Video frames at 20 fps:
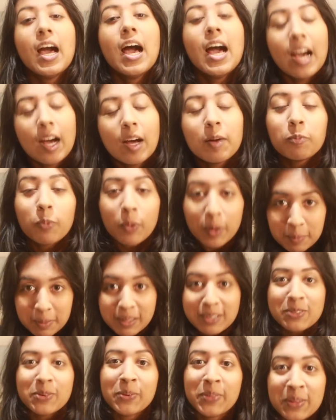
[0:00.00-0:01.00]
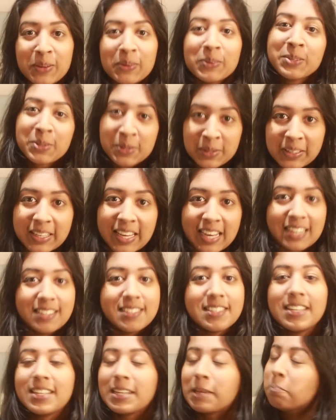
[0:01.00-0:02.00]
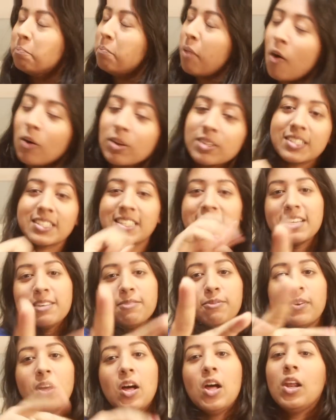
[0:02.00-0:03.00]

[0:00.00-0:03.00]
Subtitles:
I want to make sure that you're doing okay. Sending positive